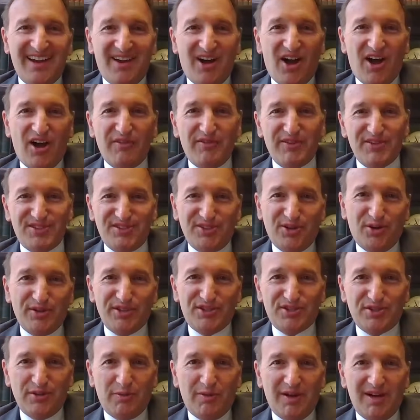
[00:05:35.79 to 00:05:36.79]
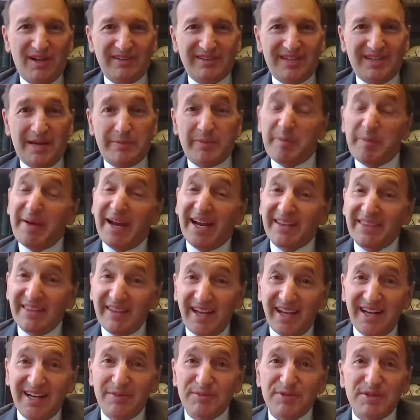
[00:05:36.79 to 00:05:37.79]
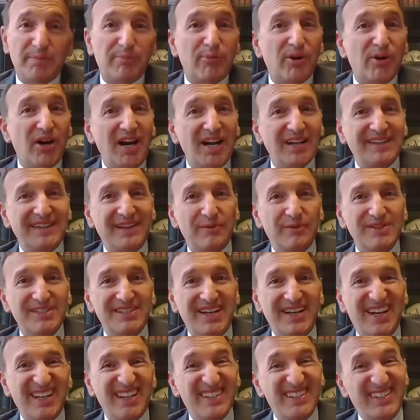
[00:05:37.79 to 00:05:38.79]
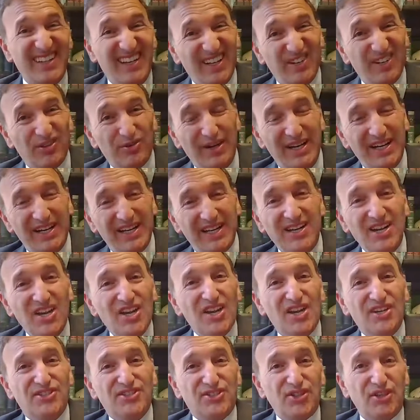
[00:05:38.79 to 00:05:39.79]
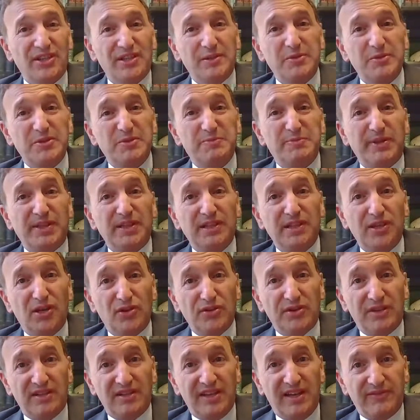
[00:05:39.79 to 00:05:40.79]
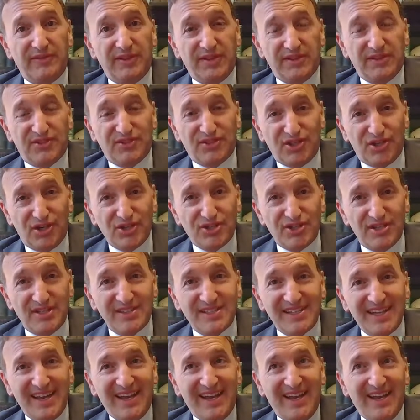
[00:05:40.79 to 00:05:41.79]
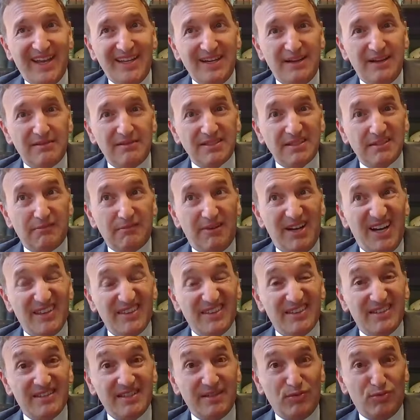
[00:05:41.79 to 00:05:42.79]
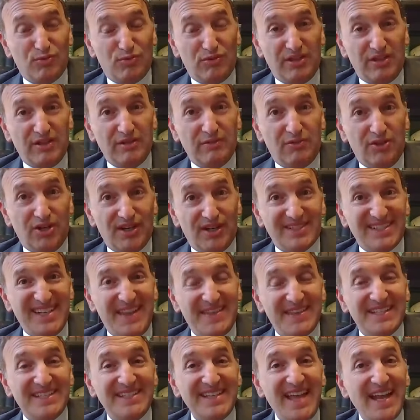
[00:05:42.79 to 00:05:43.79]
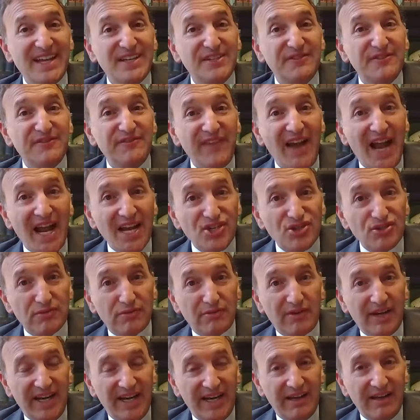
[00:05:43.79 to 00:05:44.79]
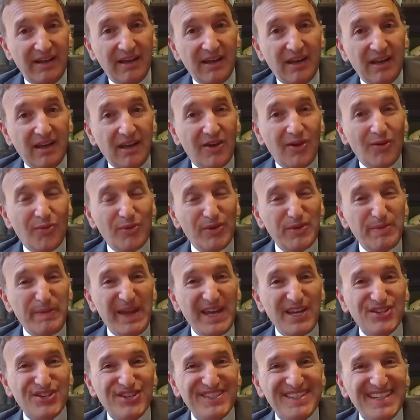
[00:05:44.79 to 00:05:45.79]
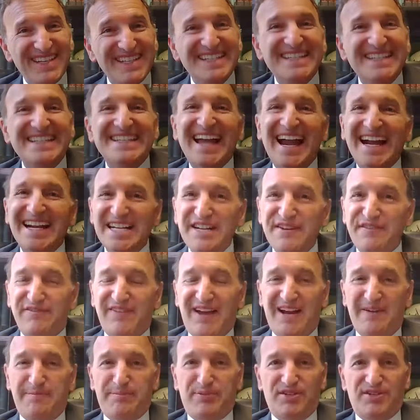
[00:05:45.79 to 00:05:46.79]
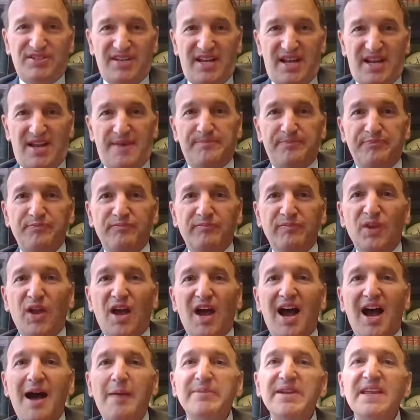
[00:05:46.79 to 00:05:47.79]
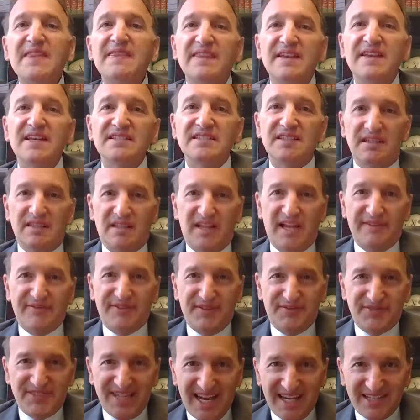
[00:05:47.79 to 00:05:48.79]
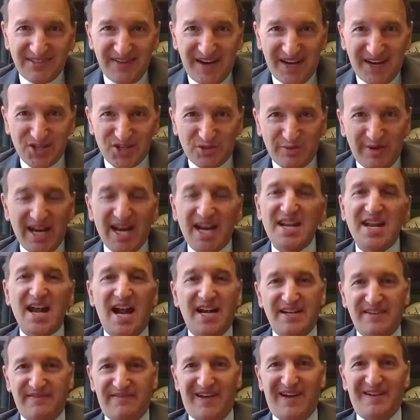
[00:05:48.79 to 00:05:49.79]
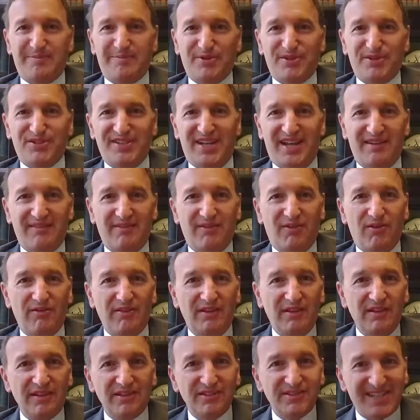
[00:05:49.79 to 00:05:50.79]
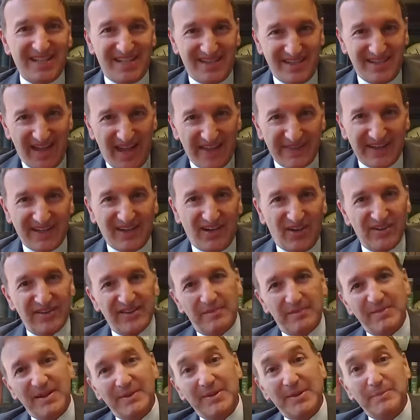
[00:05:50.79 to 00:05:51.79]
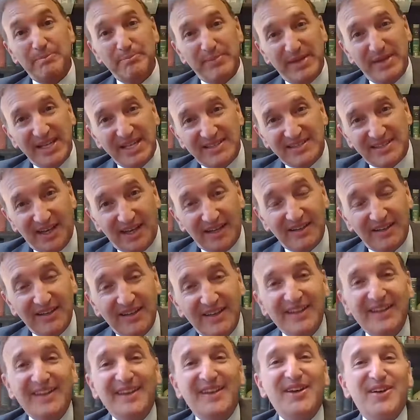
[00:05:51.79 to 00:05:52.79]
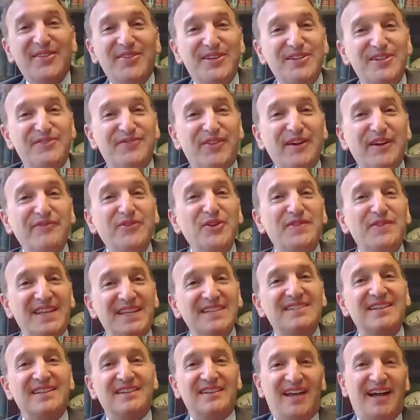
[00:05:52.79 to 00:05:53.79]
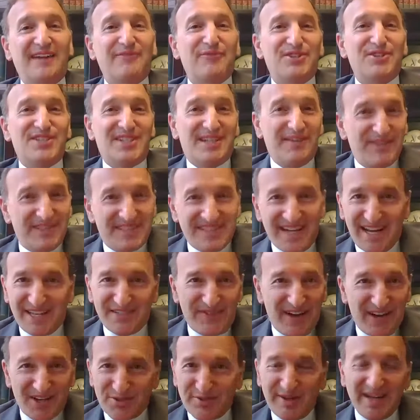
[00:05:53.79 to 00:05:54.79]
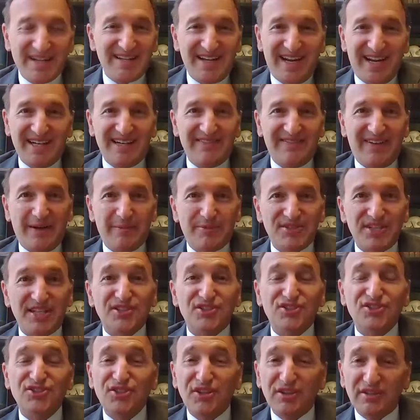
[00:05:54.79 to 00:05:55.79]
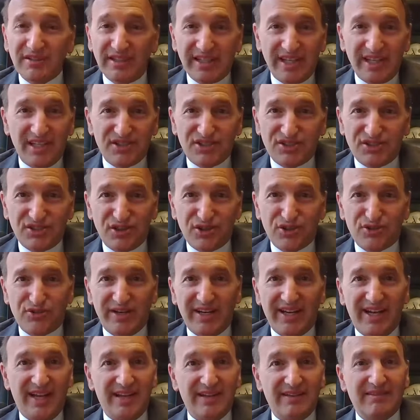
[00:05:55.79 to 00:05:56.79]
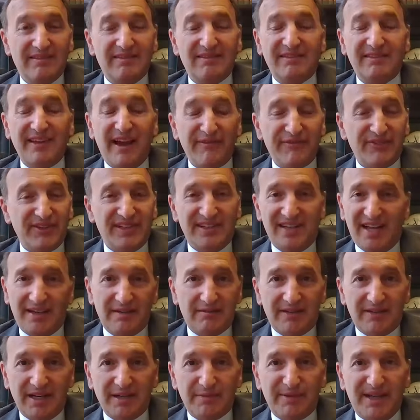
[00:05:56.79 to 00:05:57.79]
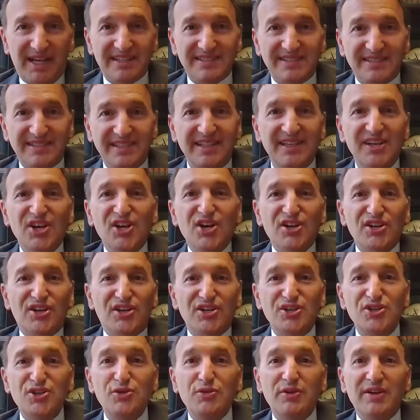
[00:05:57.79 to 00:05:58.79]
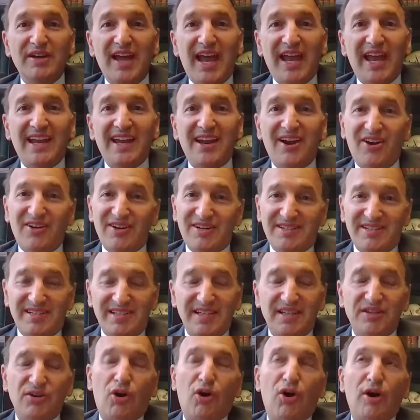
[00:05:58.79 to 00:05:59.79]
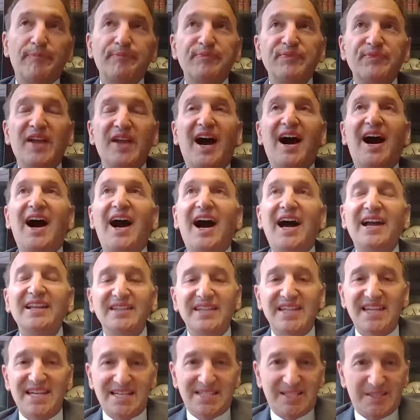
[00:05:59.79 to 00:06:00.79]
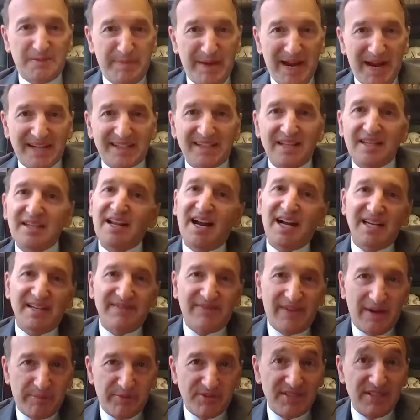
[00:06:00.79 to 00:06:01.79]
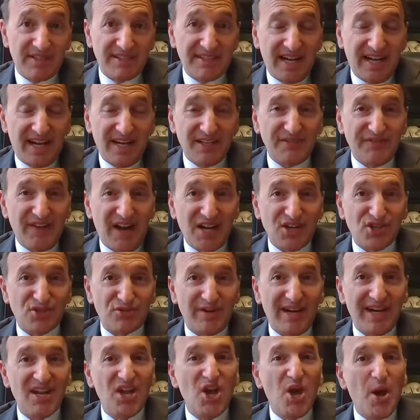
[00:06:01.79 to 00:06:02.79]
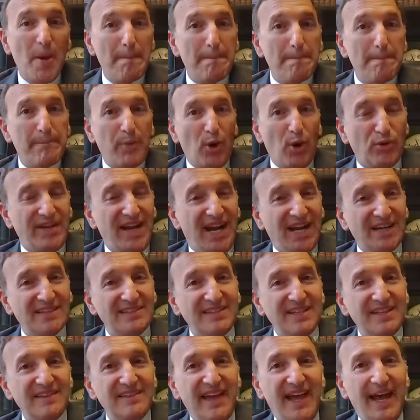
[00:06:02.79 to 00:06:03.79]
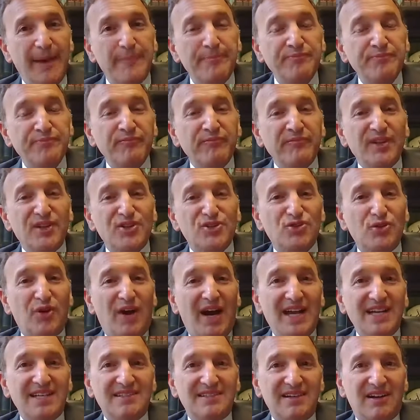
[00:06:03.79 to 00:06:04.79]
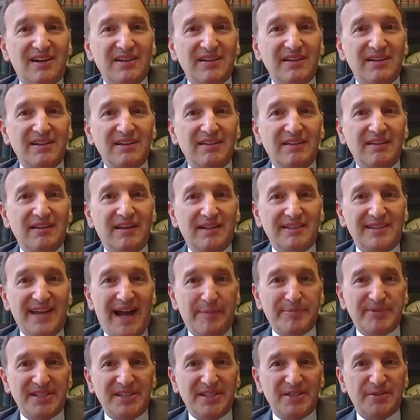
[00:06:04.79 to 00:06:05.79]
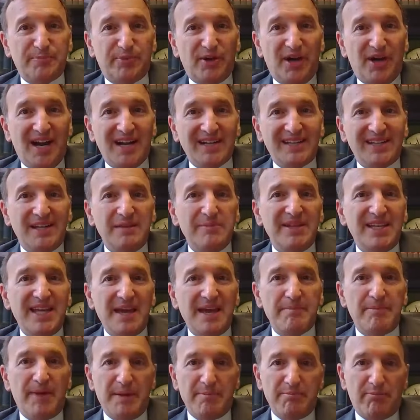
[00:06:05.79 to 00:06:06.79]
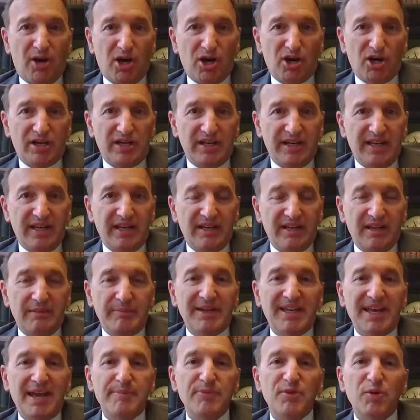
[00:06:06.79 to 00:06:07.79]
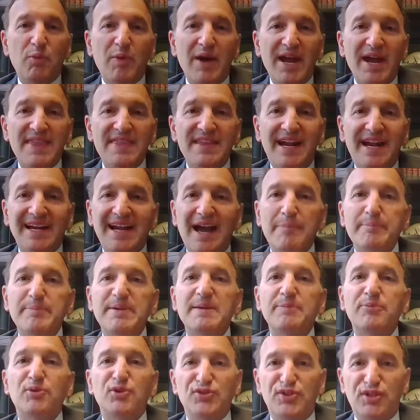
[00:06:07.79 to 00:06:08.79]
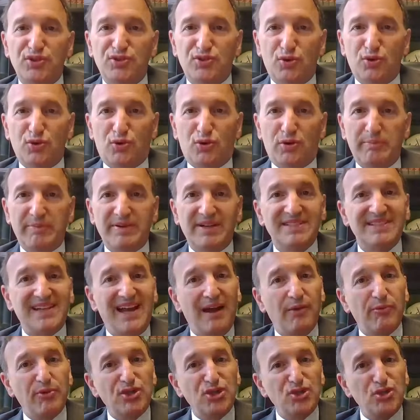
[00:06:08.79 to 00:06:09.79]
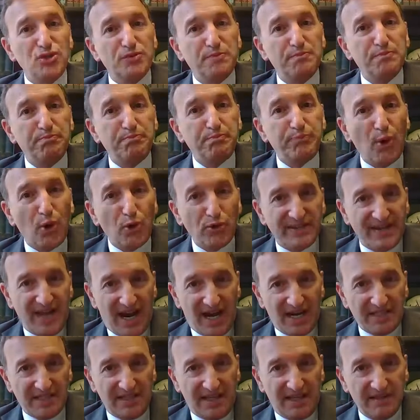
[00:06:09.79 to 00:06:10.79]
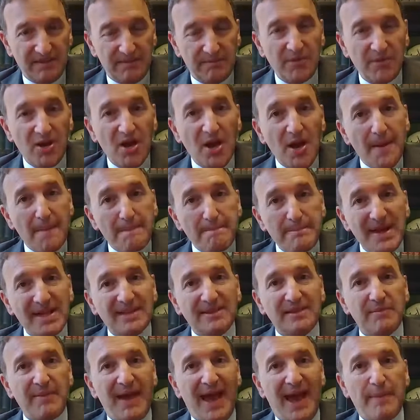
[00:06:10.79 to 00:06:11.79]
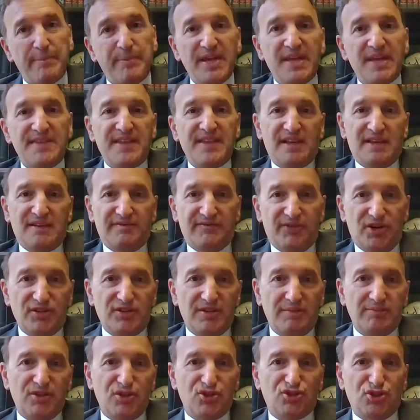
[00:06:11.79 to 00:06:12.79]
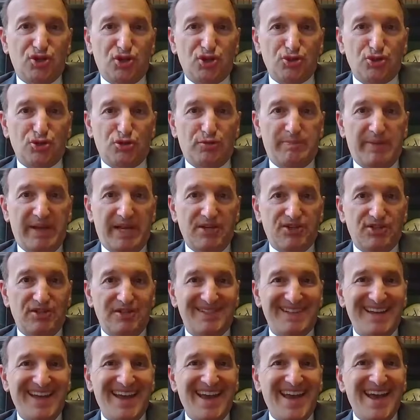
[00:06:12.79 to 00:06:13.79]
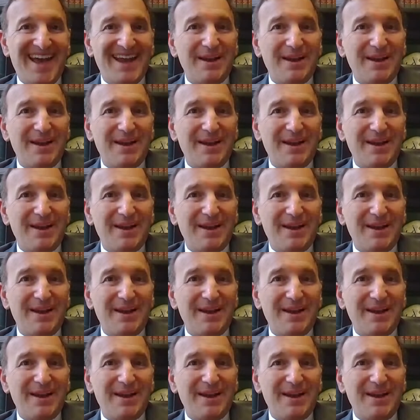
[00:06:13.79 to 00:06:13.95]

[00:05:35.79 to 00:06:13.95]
And all of us know it so well now. But back then, it was a product that was kind of denigrated, certainly was below the level of surgeons. And I was like, wow, this thing really works. And the satisfaction rate with patients is 95%. How many things in life give satisfaction rate at 95%? Little to nothing other than maybe pizza. There's very few things in life which give a satisfaction rate at 95%. Certainly in surgery, and definitely not in rhinoplasty, can you guarantee or highly expect a 95% satisfaction rate. Botox did that. So I started adopting this product, and it became my marketing. It became the way that I got people in the door, because I would use Botox on them, make them happy, and then convert them to surgical patients.